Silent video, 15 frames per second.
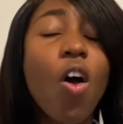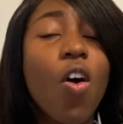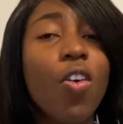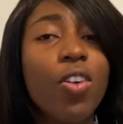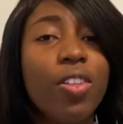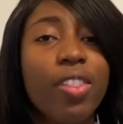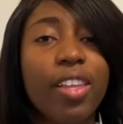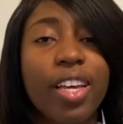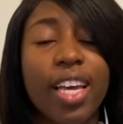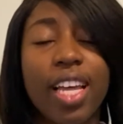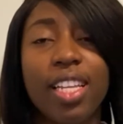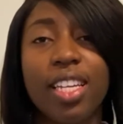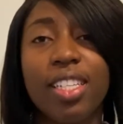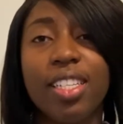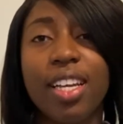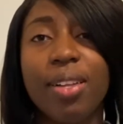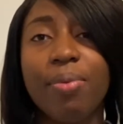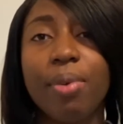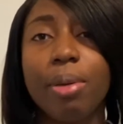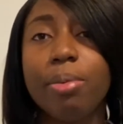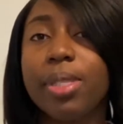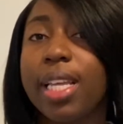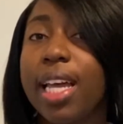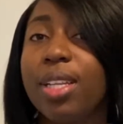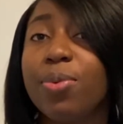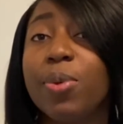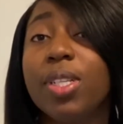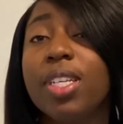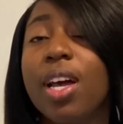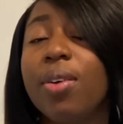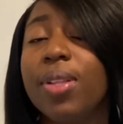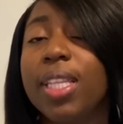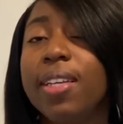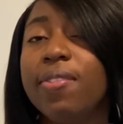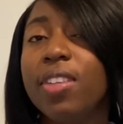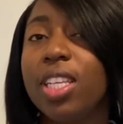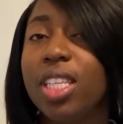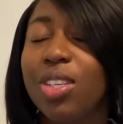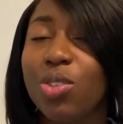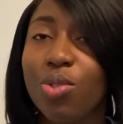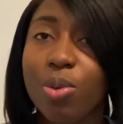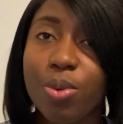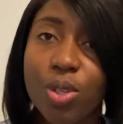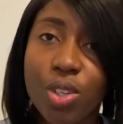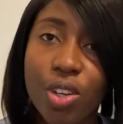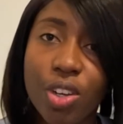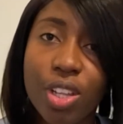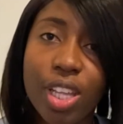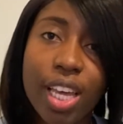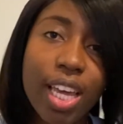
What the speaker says: on the Canadian website, which I'll leave the description